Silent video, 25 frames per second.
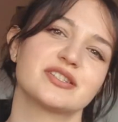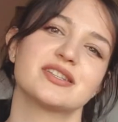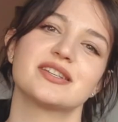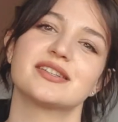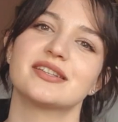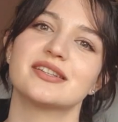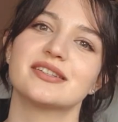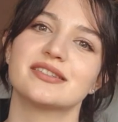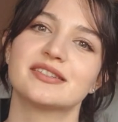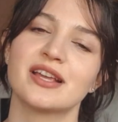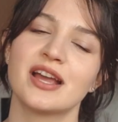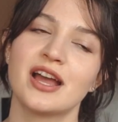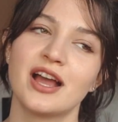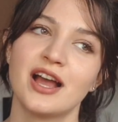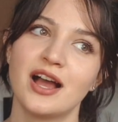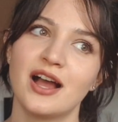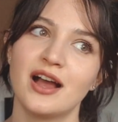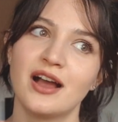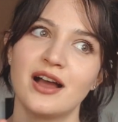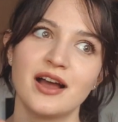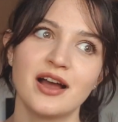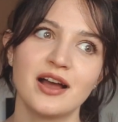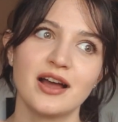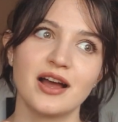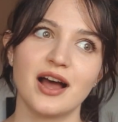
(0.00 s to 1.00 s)
This is
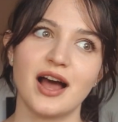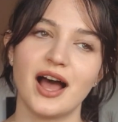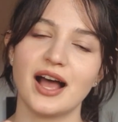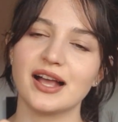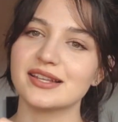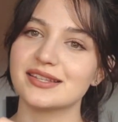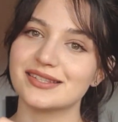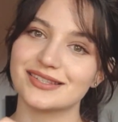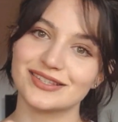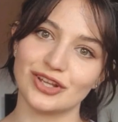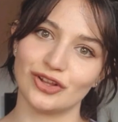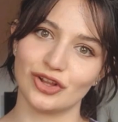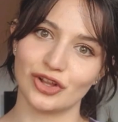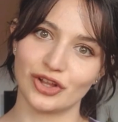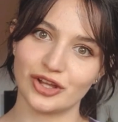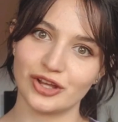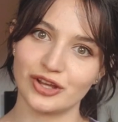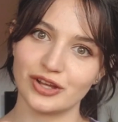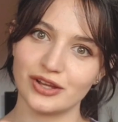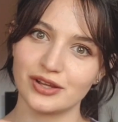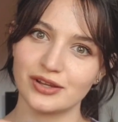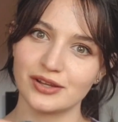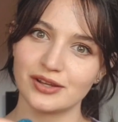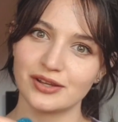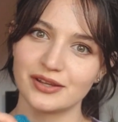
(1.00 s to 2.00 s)
a silk
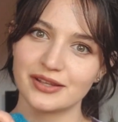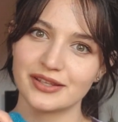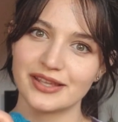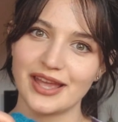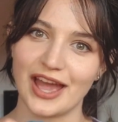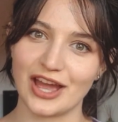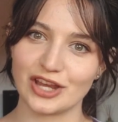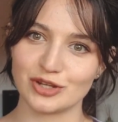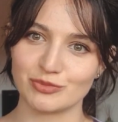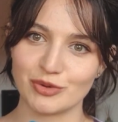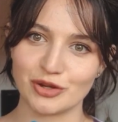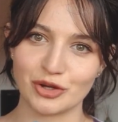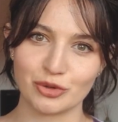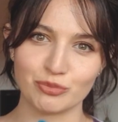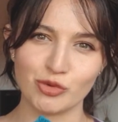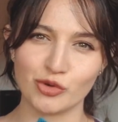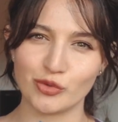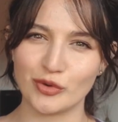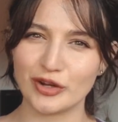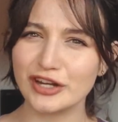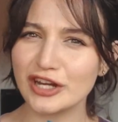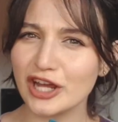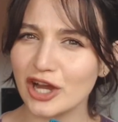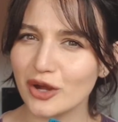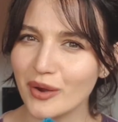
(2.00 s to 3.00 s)
cashmere
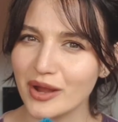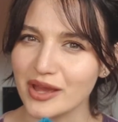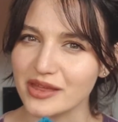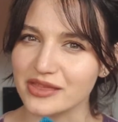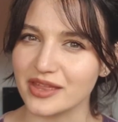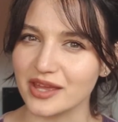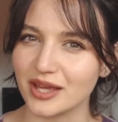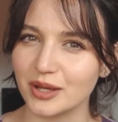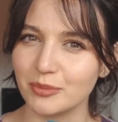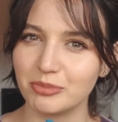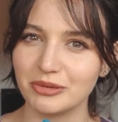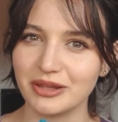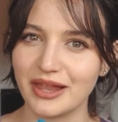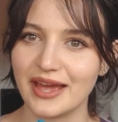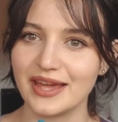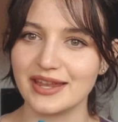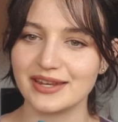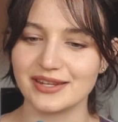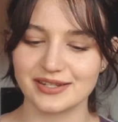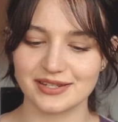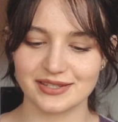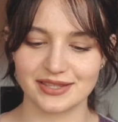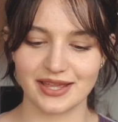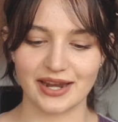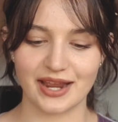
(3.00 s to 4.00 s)
merino, I think,
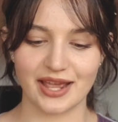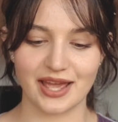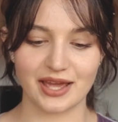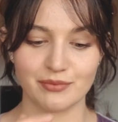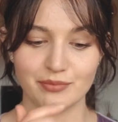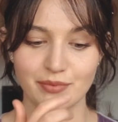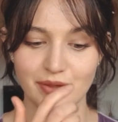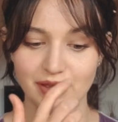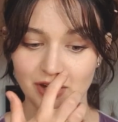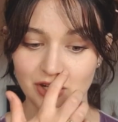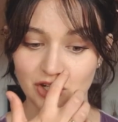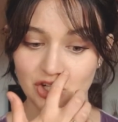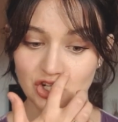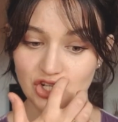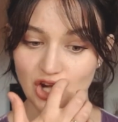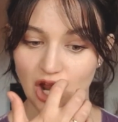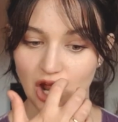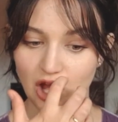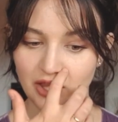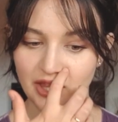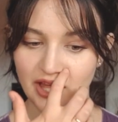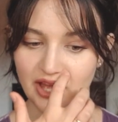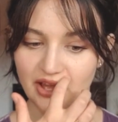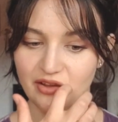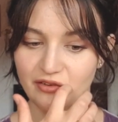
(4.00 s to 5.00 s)
blend that I had made a
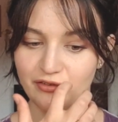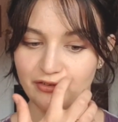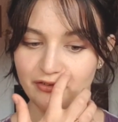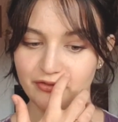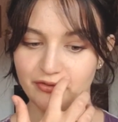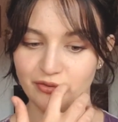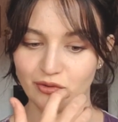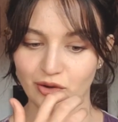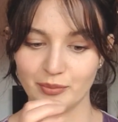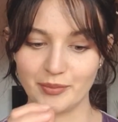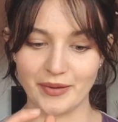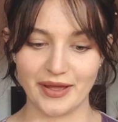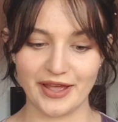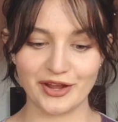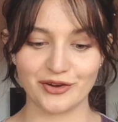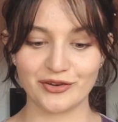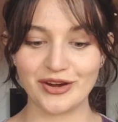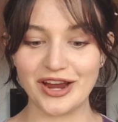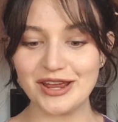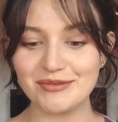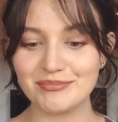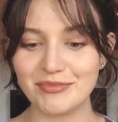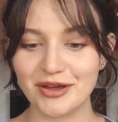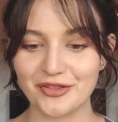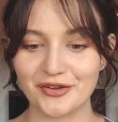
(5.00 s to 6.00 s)
shawl for my
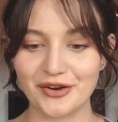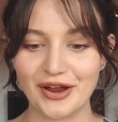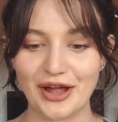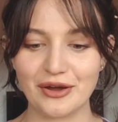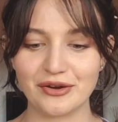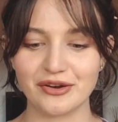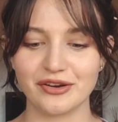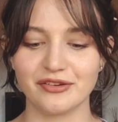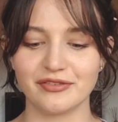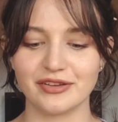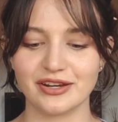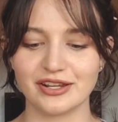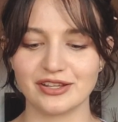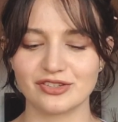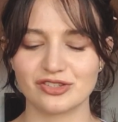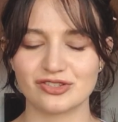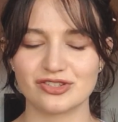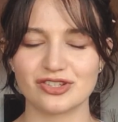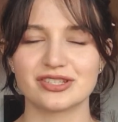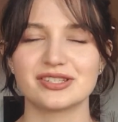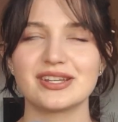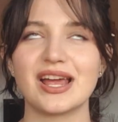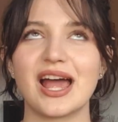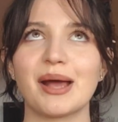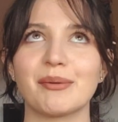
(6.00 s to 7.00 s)
grandmother out of, and it's
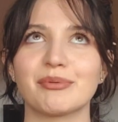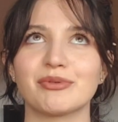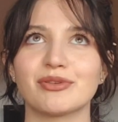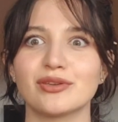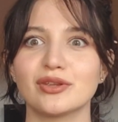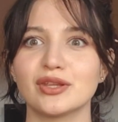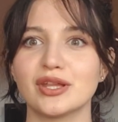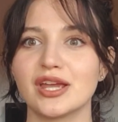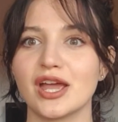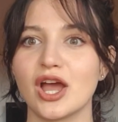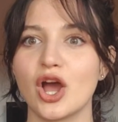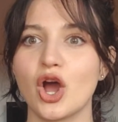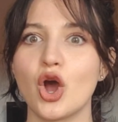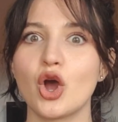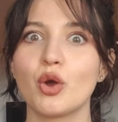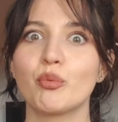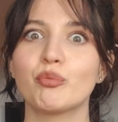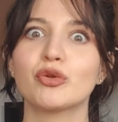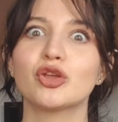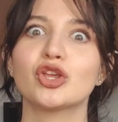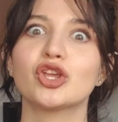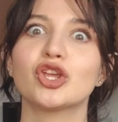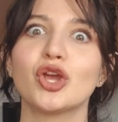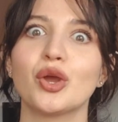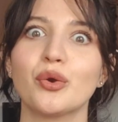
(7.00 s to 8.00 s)
just absolutely
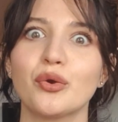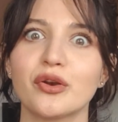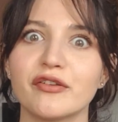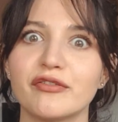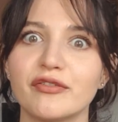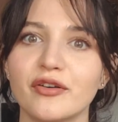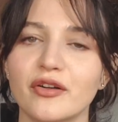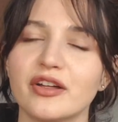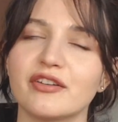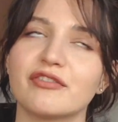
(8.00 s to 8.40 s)
beautiful.